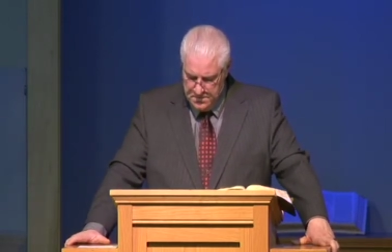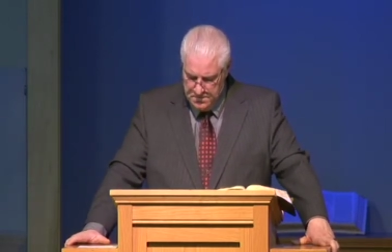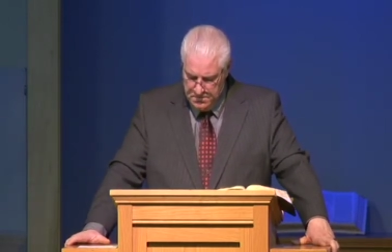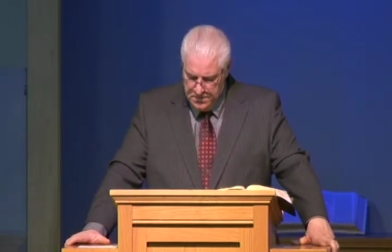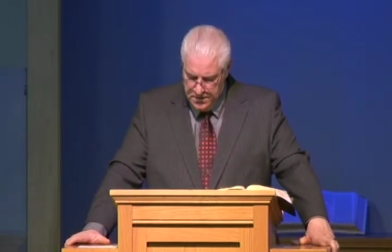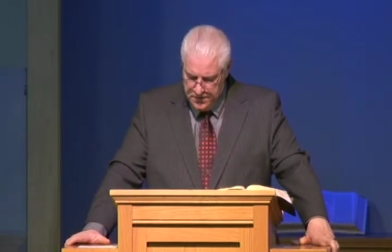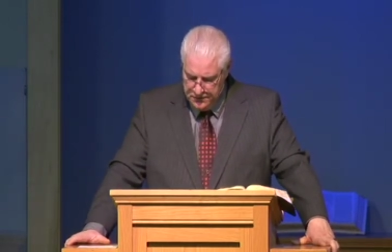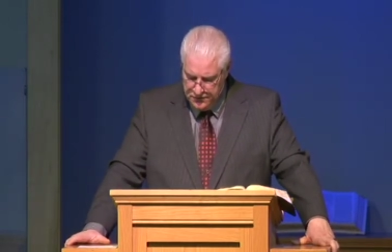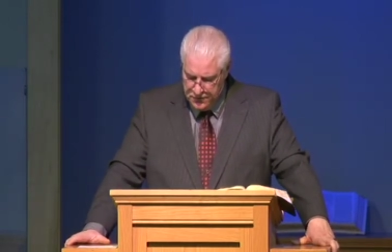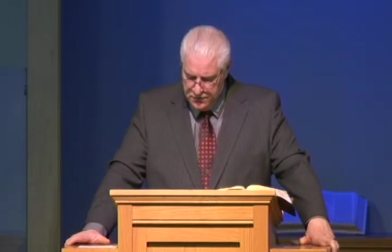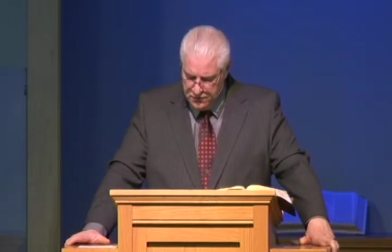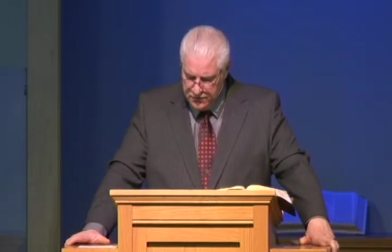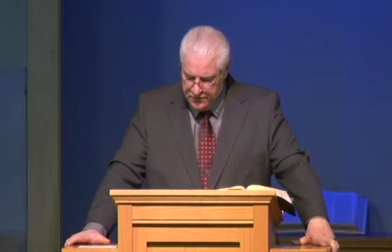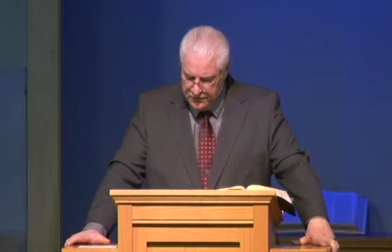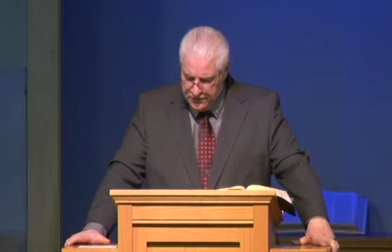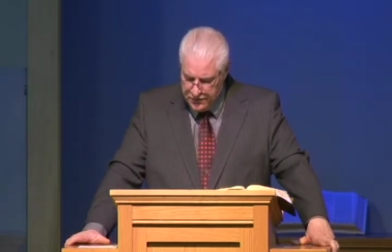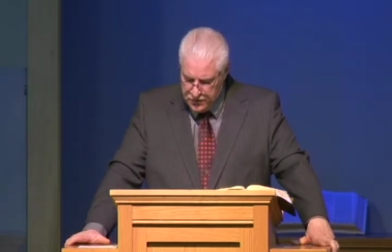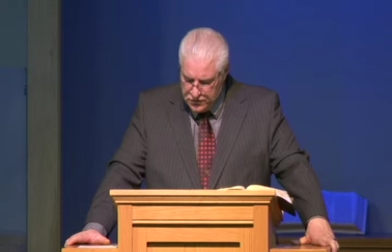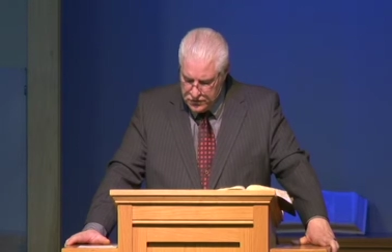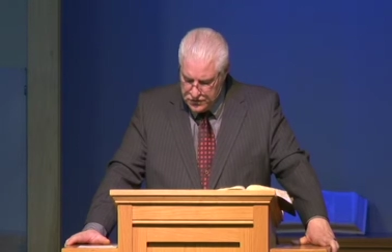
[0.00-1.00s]
But if you
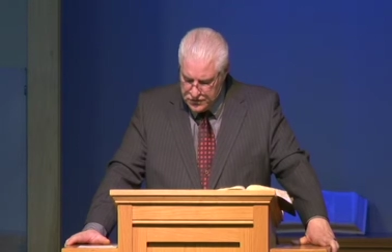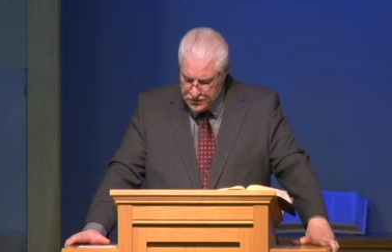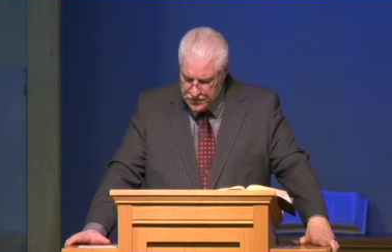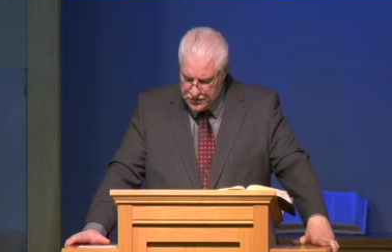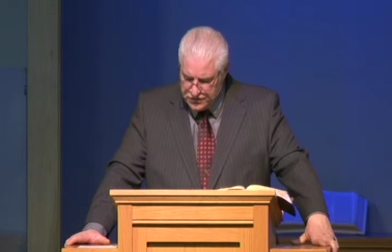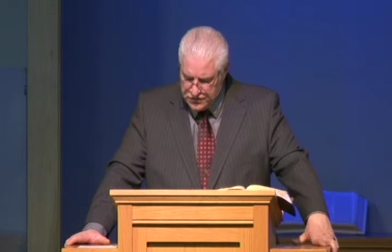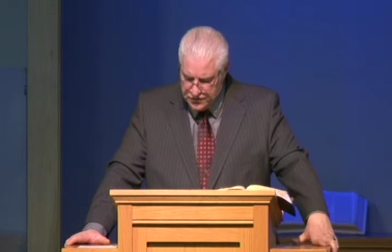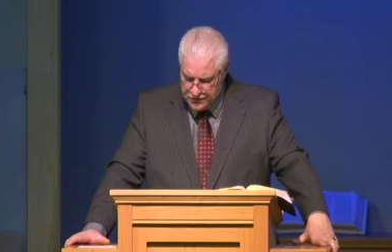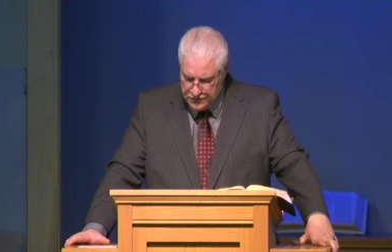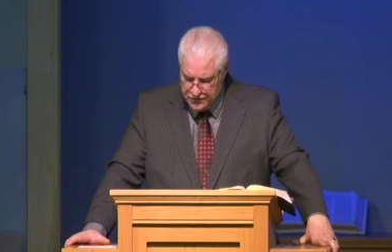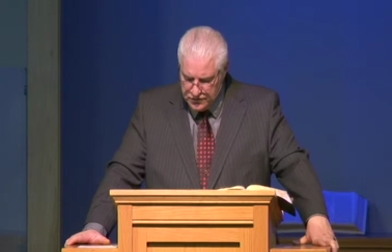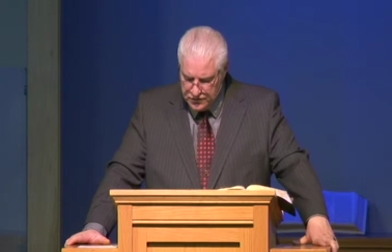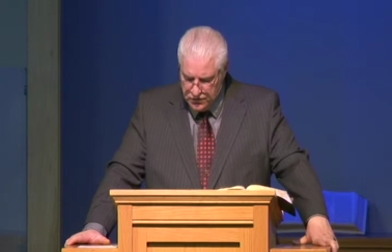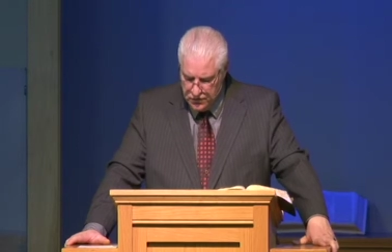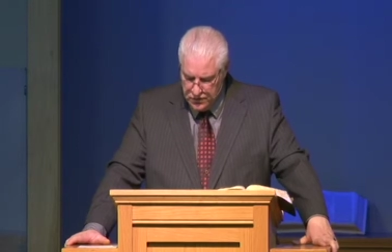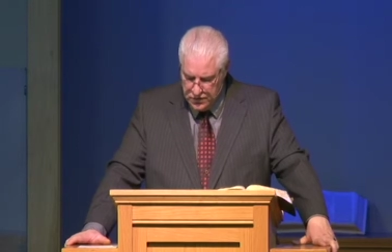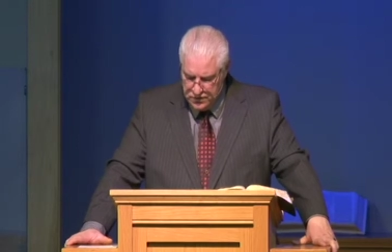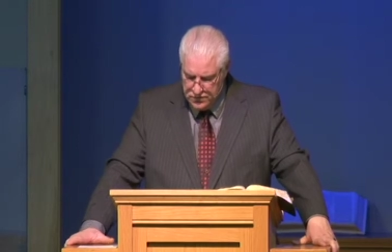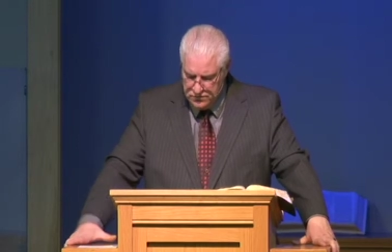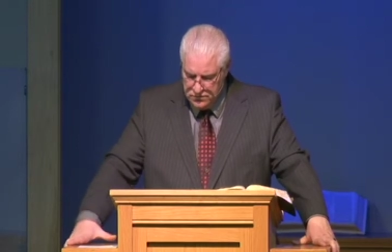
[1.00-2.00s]
refuse to serve the
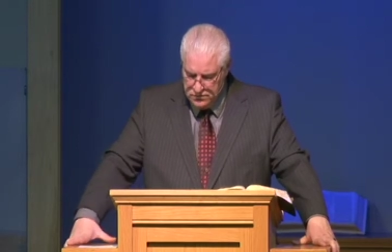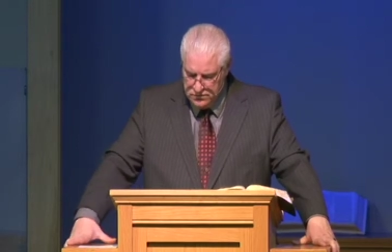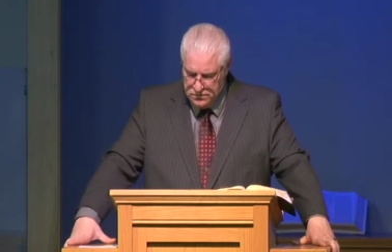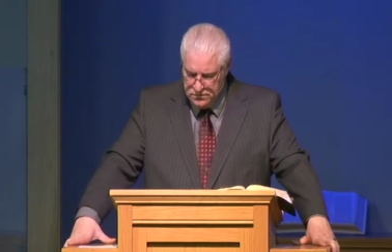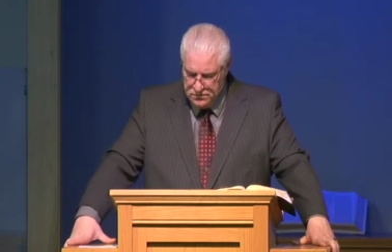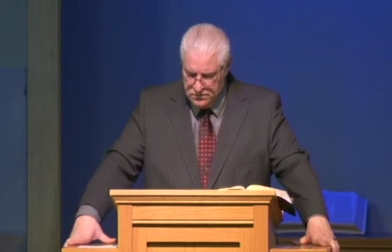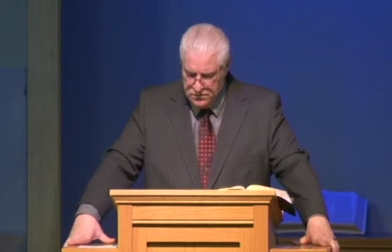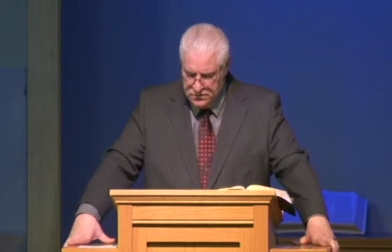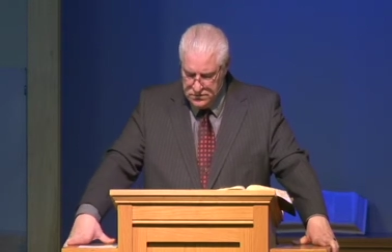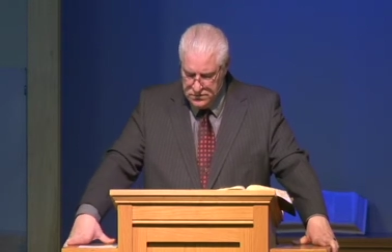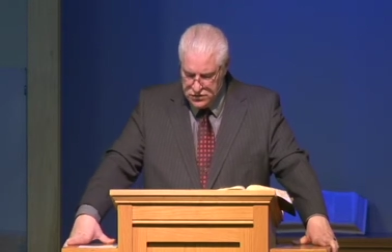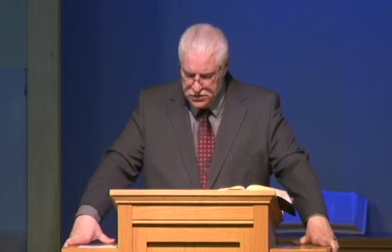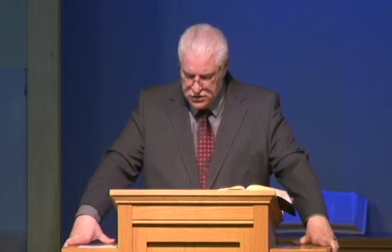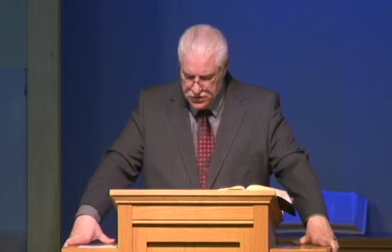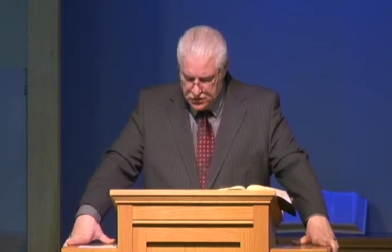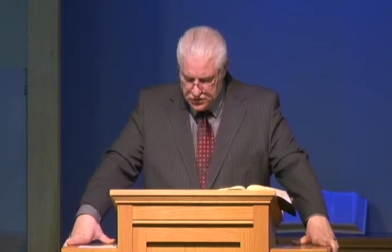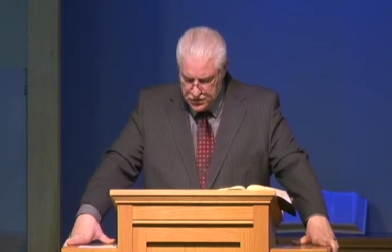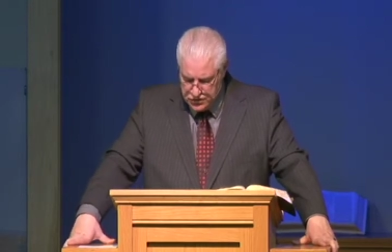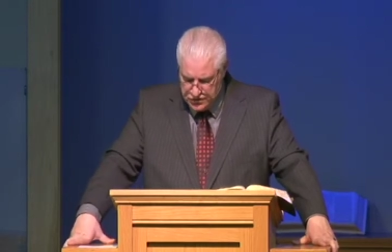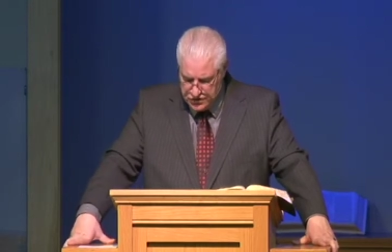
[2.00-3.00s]
Lord,
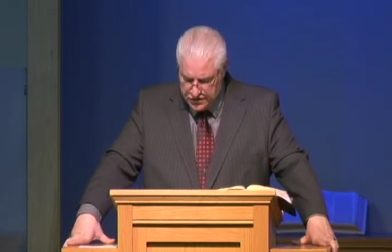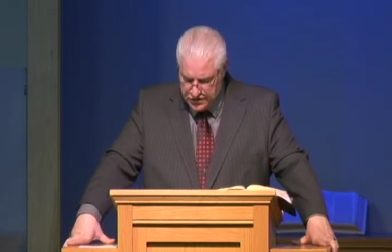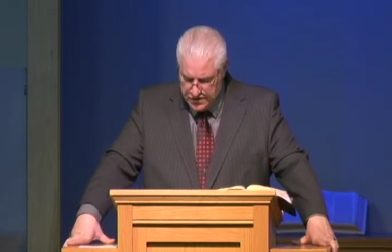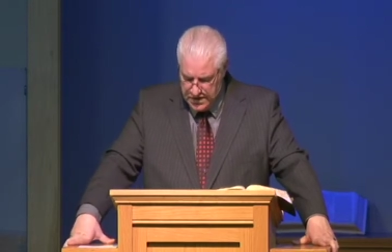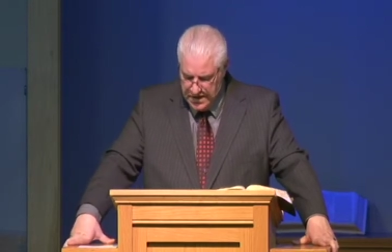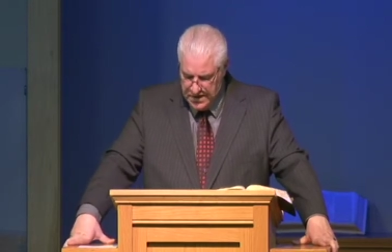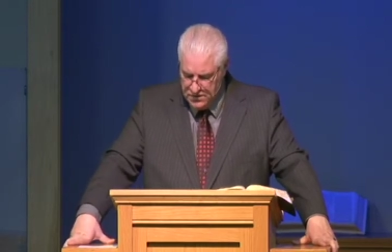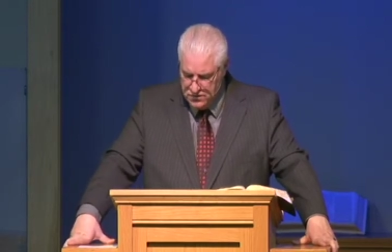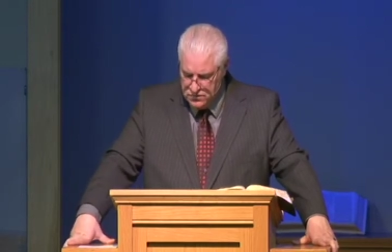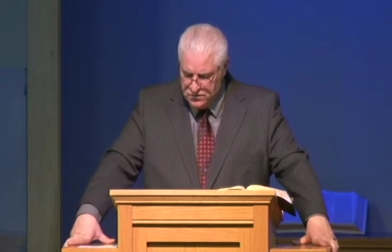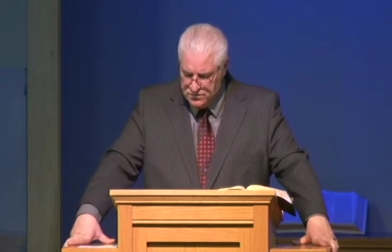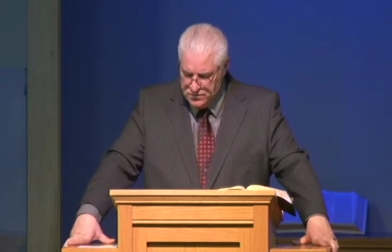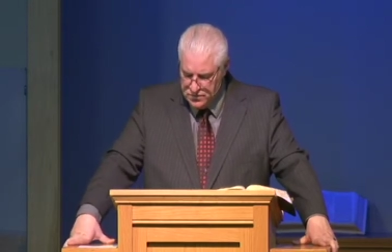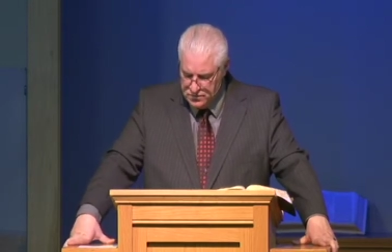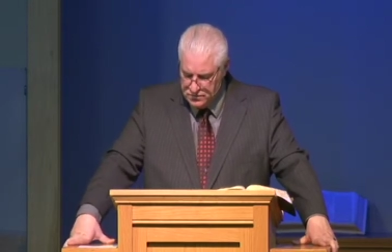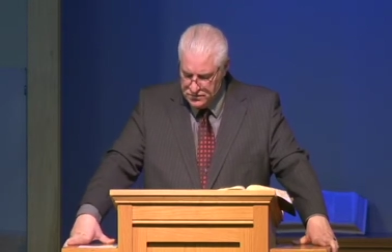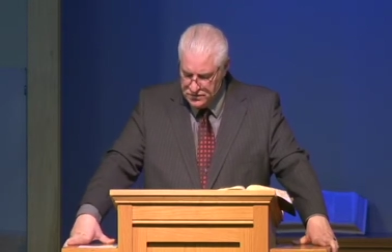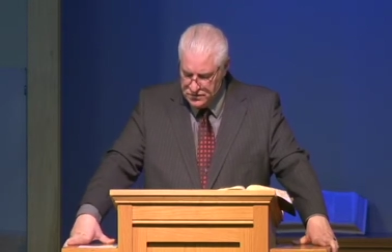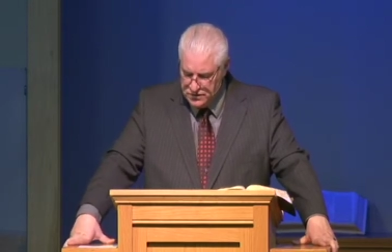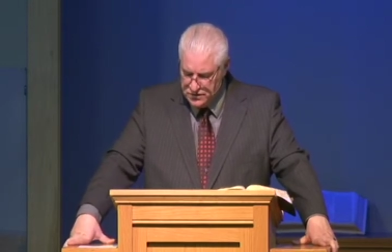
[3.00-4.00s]
choose today whom you
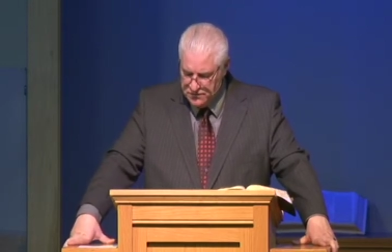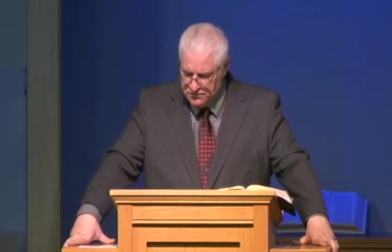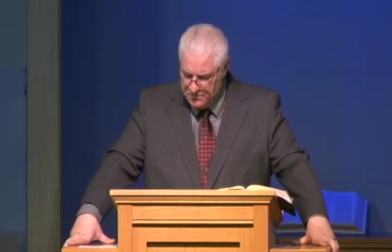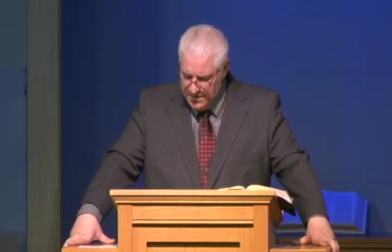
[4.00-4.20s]
will serve.